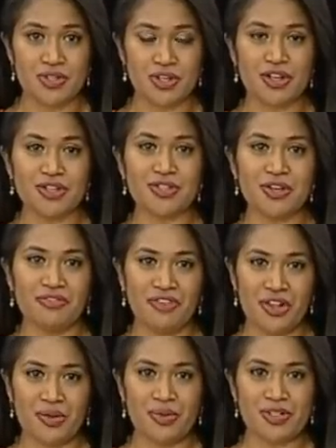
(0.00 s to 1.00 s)
You can also
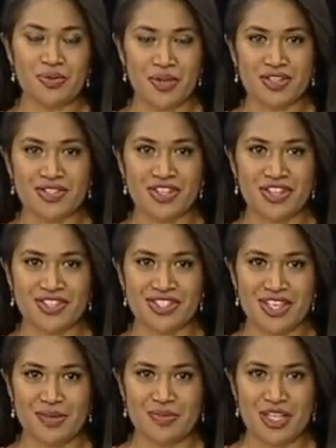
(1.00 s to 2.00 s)
follow and tweet us your
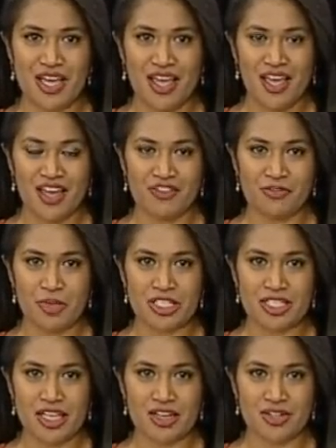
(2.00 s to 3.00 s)
news tips at
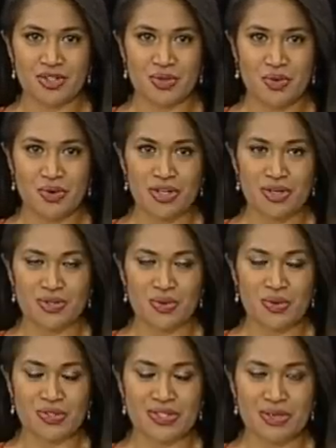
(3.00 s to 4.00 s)
FBC_news
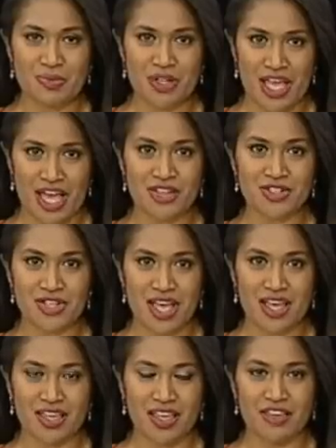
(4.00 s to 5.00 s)
or simply
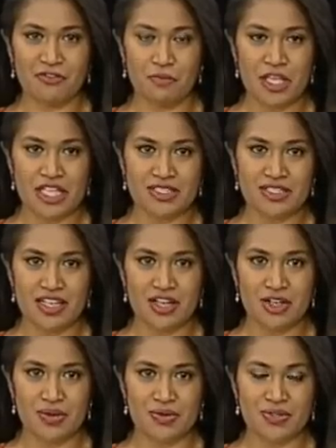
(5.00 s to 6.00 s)
hashtag FBC
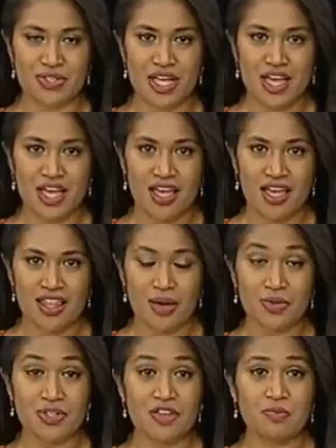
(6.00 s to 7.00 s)
News.
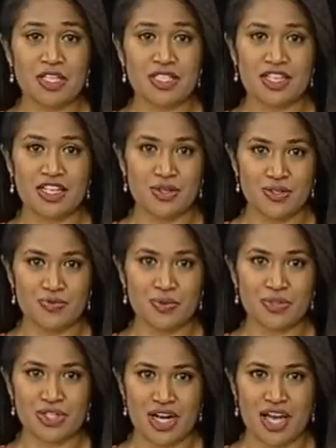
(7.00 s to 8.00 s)
That was your FBC News
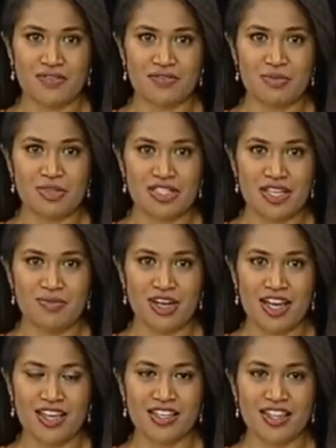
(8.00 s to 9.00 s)
for tonight. From the team
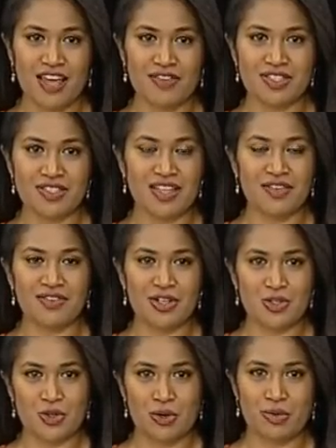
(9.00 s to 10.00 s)
and I, have a safe and
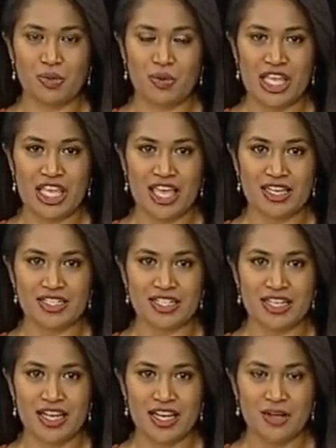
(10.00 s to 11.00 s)
enjoyable
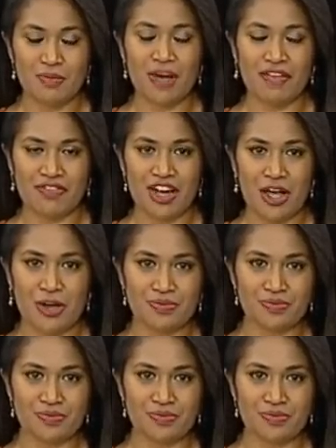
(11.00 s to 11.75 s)
weekend. Bye for now.